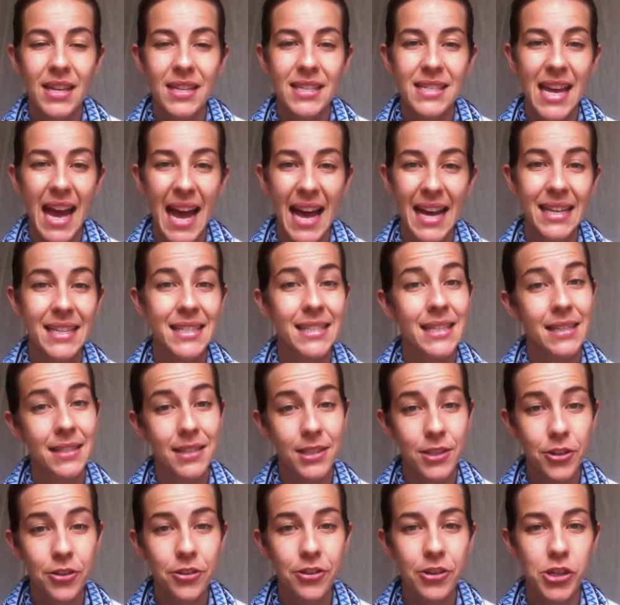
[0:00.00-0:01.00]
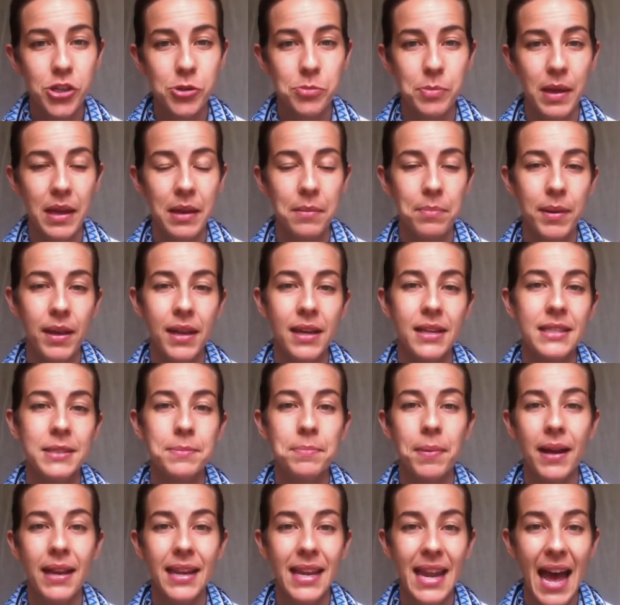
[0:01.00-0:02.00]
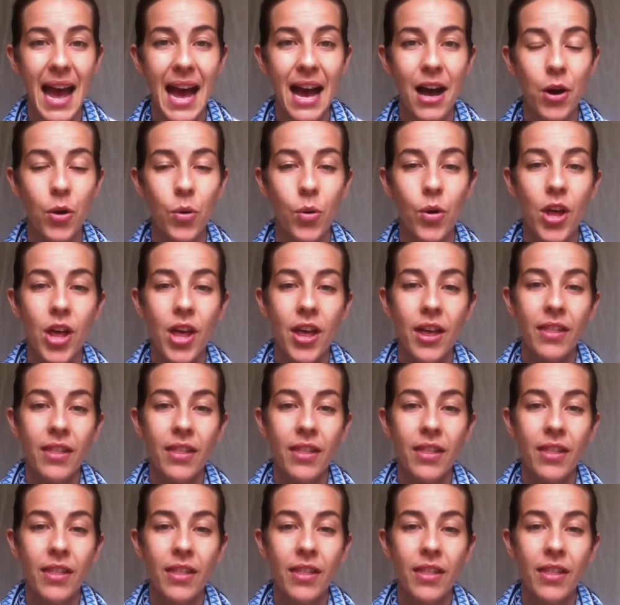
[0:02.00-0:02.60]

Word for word: to access nourishment because by now